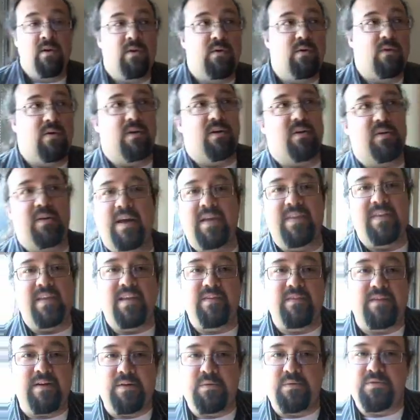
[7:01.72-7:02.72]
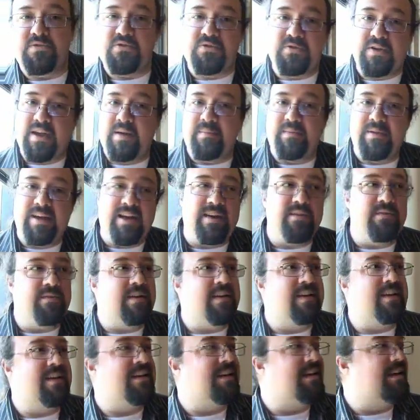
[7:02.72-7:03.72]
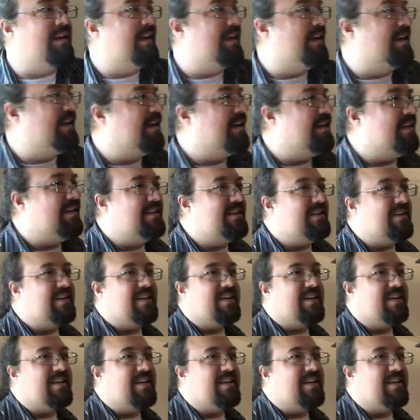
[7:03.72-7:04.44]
or go down the elevator which you came down, and